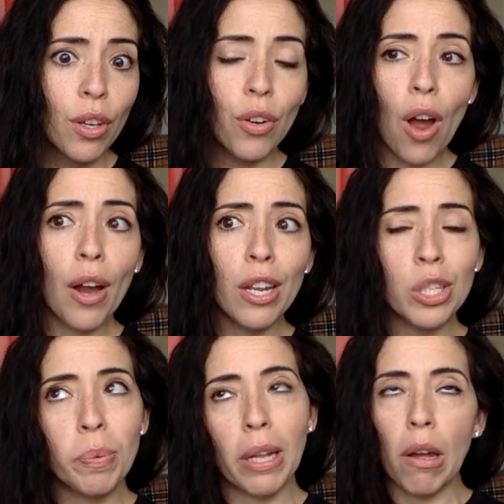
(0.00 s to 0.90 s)
You're not going to
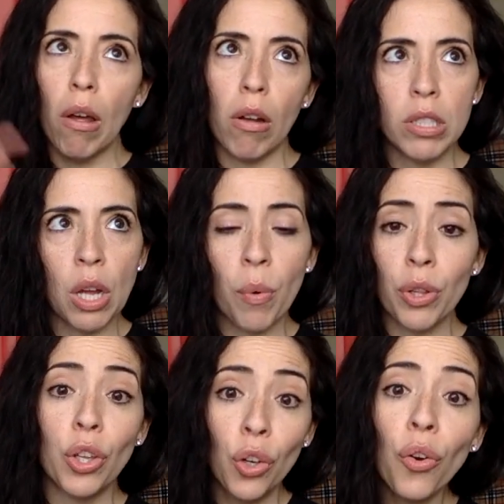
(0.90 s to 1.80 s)
just be like, oh, it's not worth
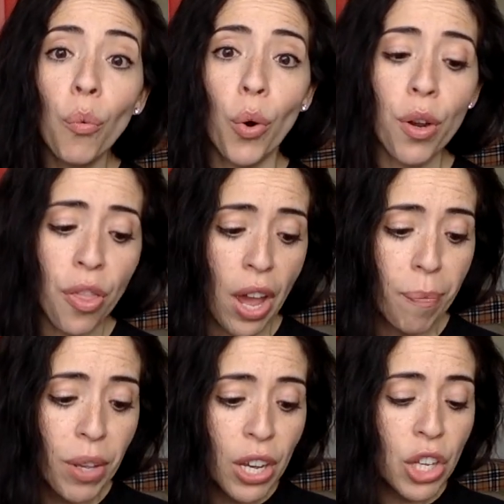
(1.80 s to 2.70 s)
it. You're worth
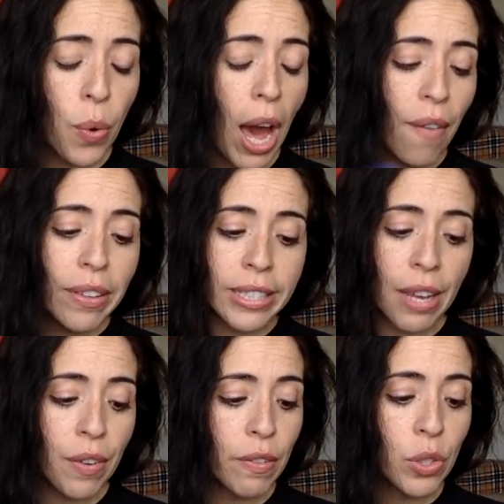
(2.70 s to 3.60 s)
it. You have the
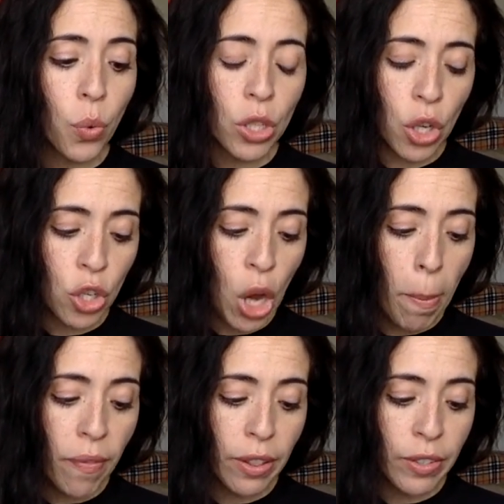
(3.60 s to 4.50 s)
Seven of Swords on
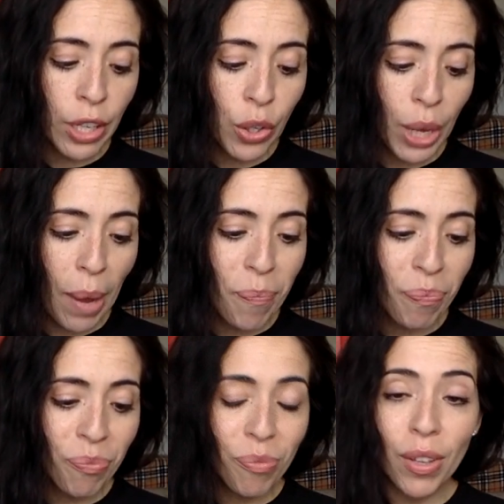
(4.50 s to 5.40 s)
top of it. They're saying, look at,
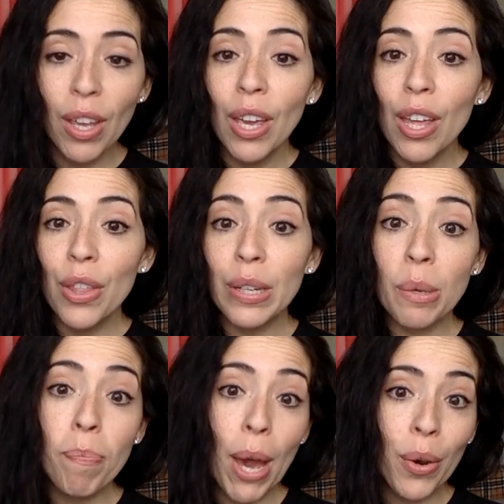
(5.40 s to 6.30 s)
there's
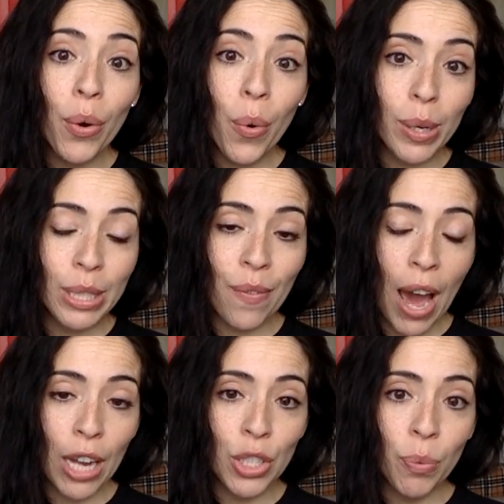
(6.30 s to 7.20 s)
a better course of
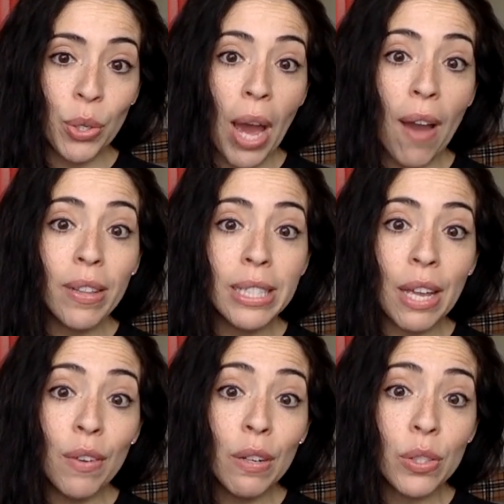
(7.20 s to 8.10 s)
action. When you have the
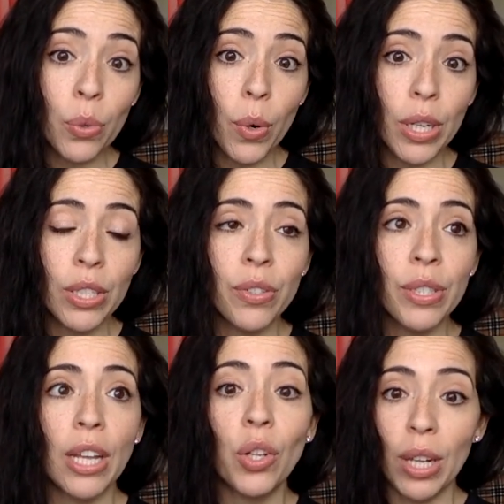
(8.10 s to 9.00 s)
Seven of Swords, they're
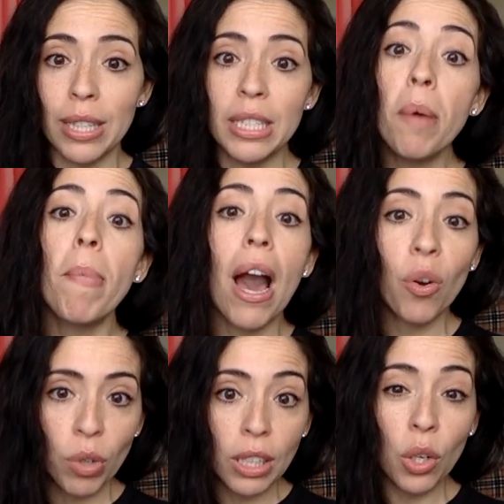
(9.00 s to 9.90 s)
saying, look at, step
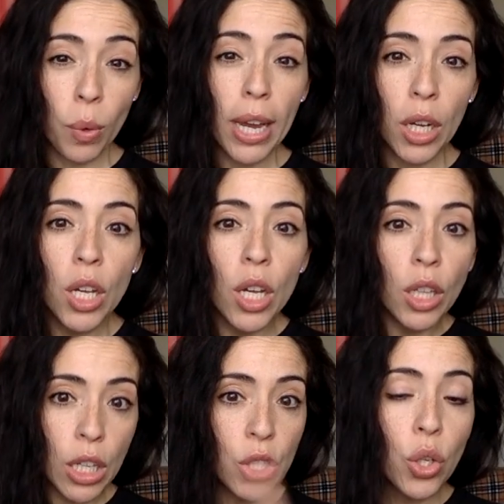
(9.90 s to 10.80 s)
back really quick.
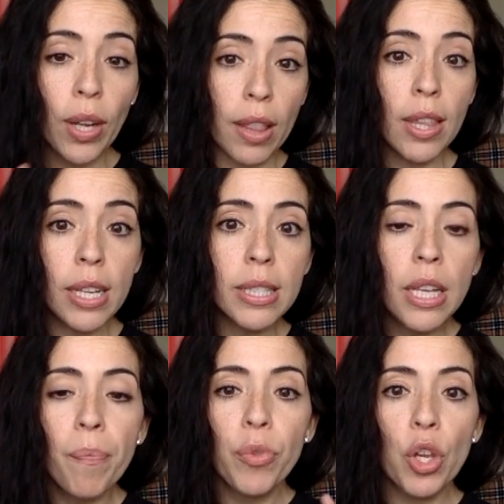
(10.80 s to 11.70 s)
Let's look at this.
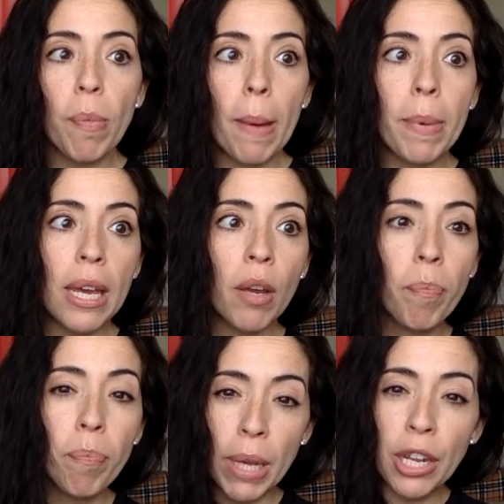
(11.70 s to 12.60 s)
You might
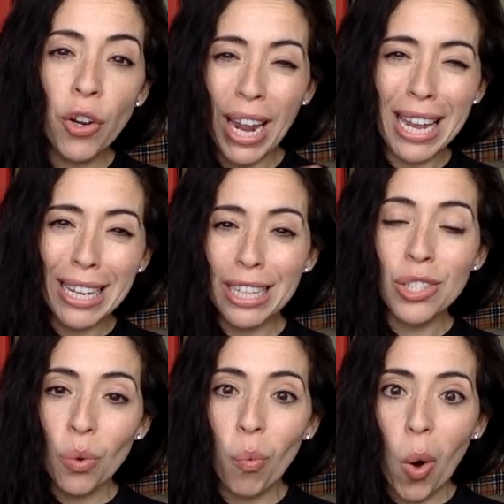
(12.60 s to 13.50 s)
be beating your head
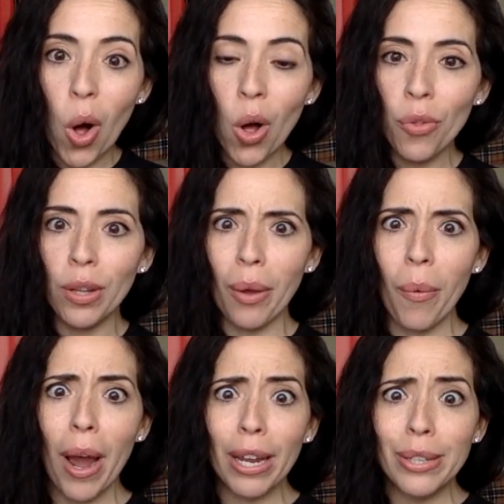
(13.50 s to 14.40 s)
against a wall, and they're like,
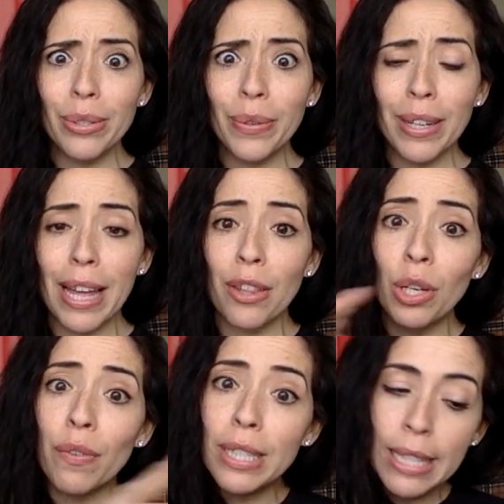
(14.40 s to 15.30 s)
why are you doing that? The
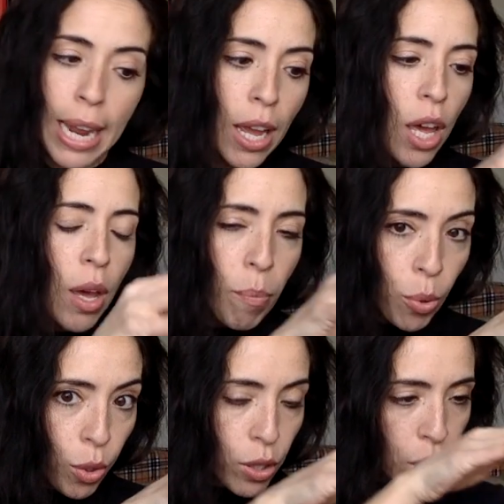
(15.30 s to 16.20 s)
universe is saying,
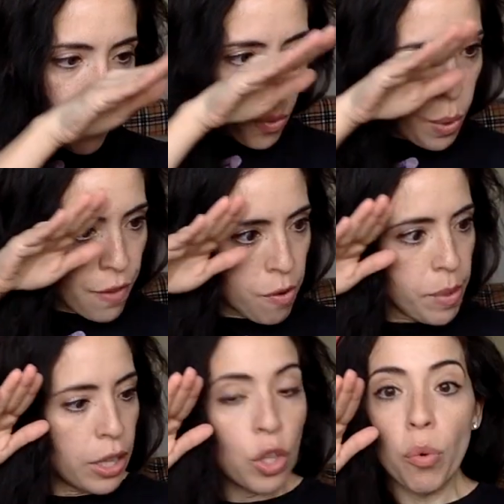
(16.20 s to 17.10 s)
pull yourself away from
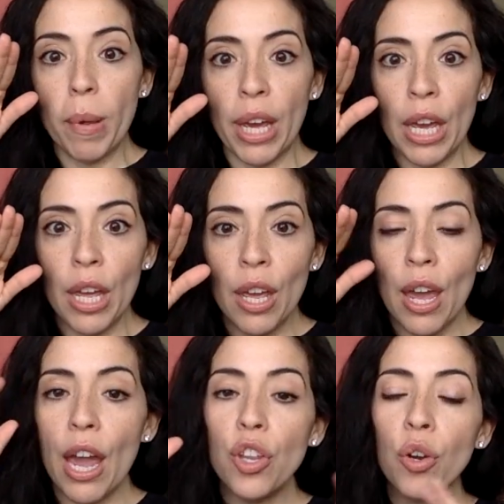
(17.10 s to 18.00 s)
it a little bit.
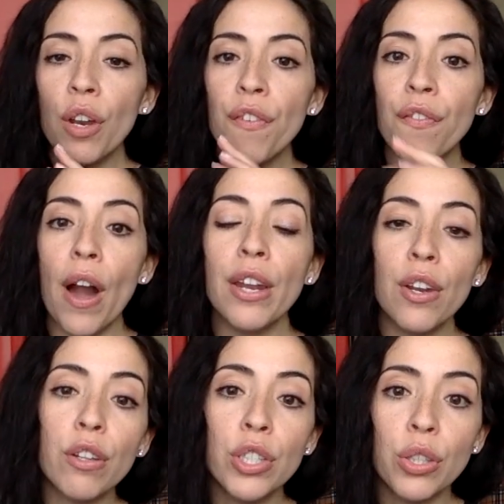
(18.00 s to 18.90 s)
And you're going to find
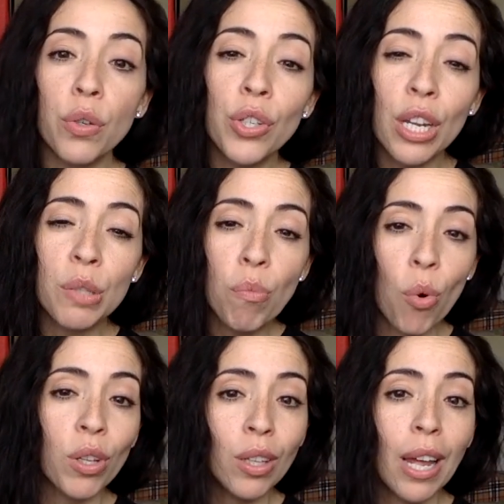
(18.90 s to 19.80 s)
another solution that's
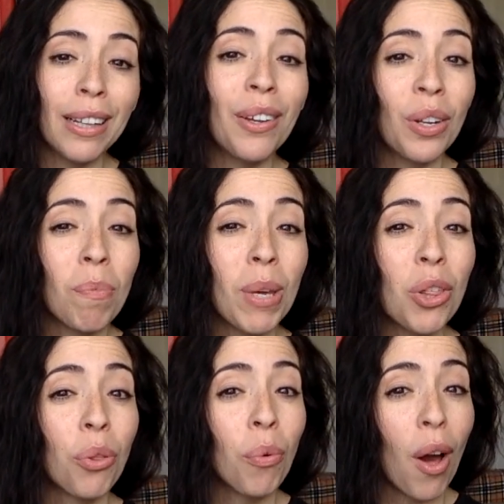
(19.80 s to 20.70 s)
more than likely going to
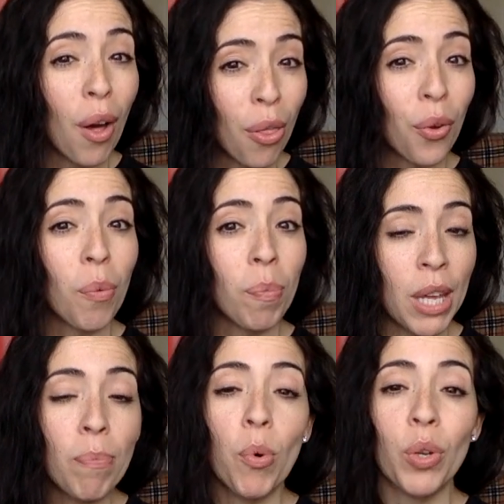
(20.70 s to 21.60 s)
be through other
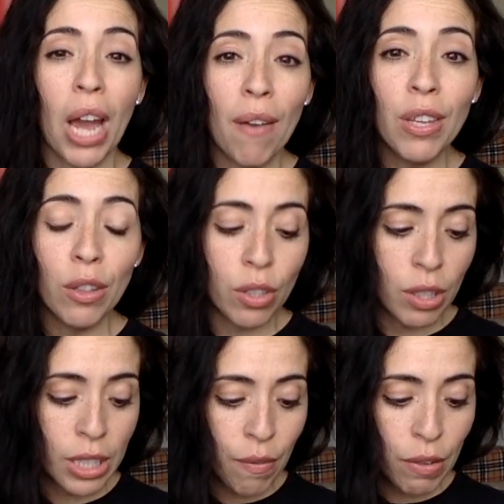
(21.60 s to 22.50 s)
people. When you have
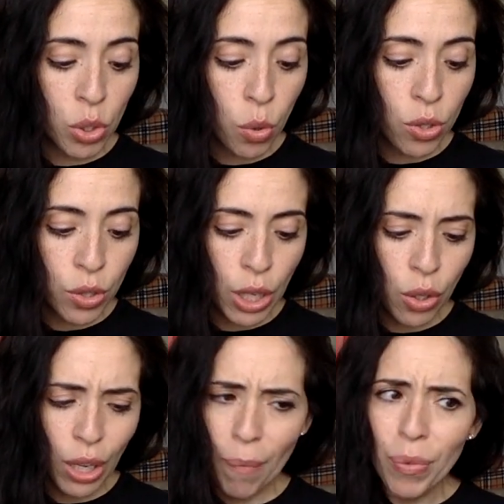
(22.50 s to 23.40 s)
the Seven of Swords, you're saying,
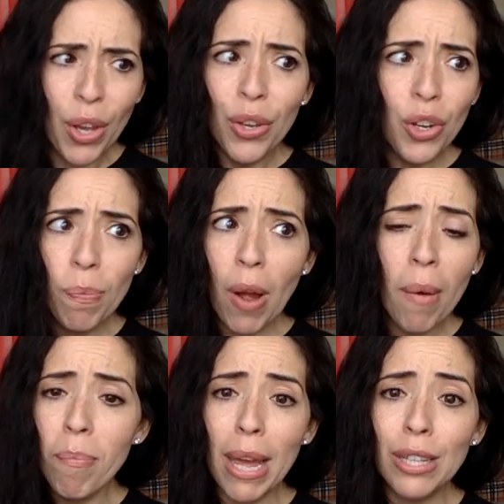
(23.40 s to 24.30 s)
look, you're
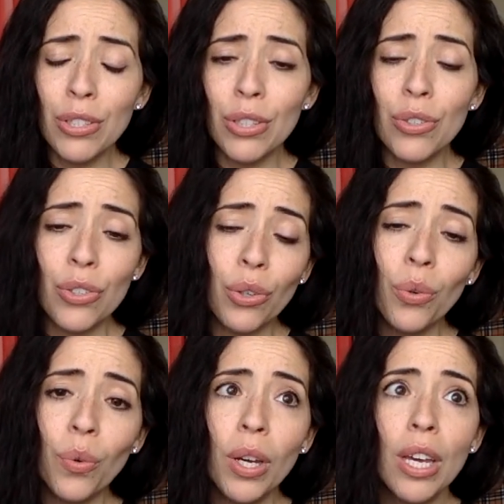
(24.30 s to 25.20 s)
not meant to
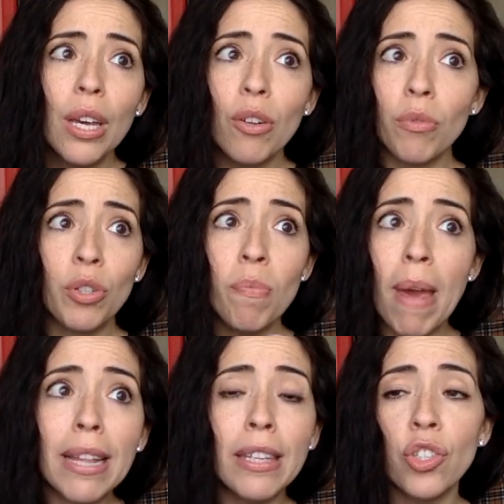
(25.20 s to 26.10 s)
do, to
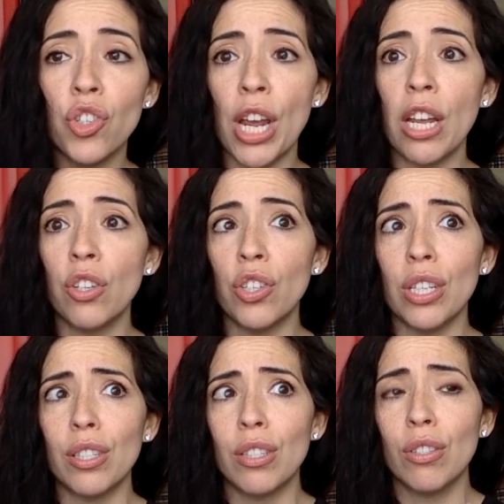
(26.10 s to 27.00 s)
make these
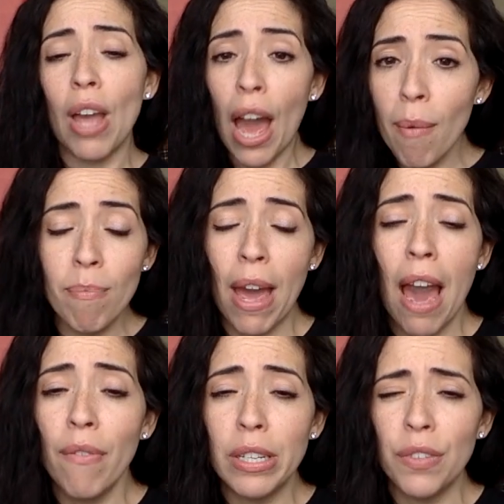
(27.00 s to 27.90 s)
changes, to
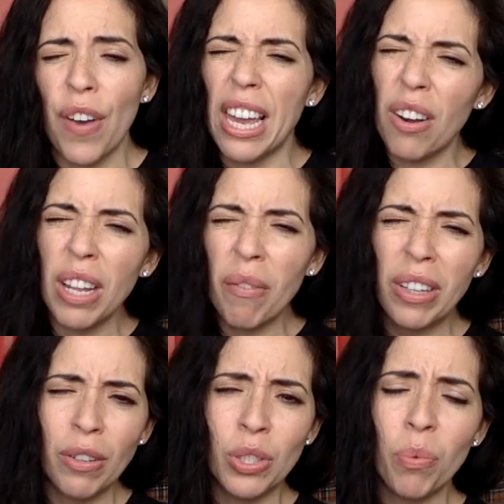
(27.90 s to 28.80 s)
have this fight. I don't
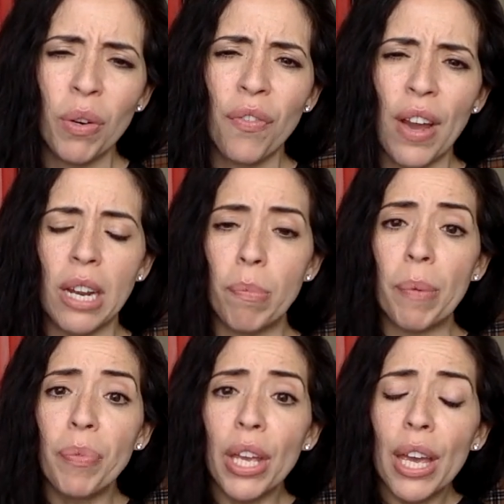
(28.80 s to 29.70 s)
want to use the word fight,
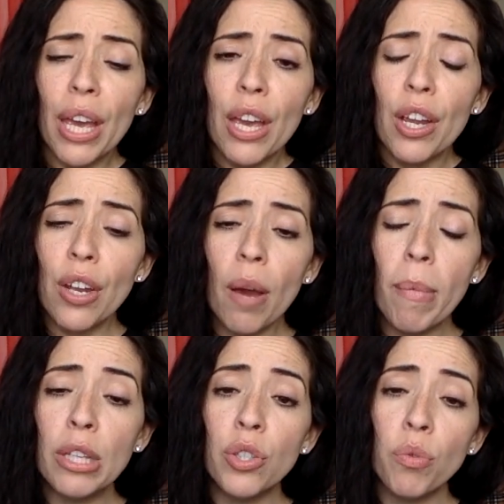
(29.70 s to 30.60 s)
but you're not
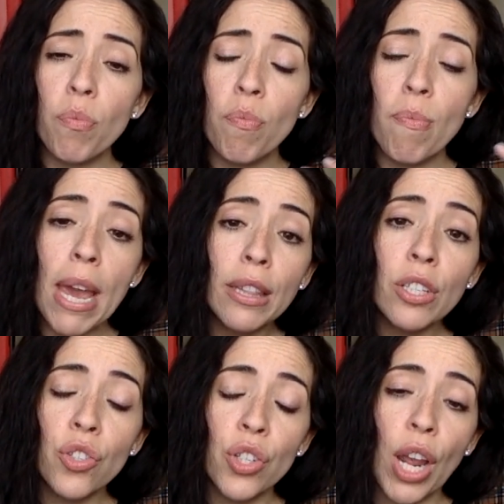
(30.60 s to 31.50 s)
meant to make these